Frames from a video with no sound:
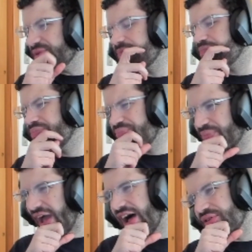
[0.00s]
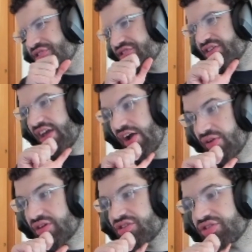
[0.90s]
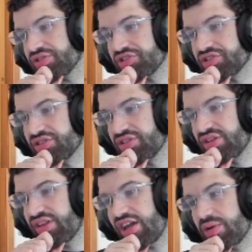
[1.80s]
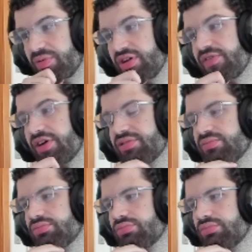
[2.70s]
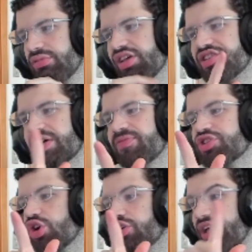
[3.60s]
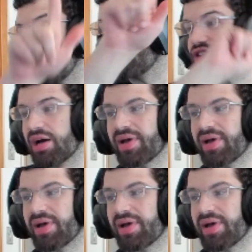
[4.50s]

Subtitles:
make balanced characters that are pretty fun. Except for Joker, that one's not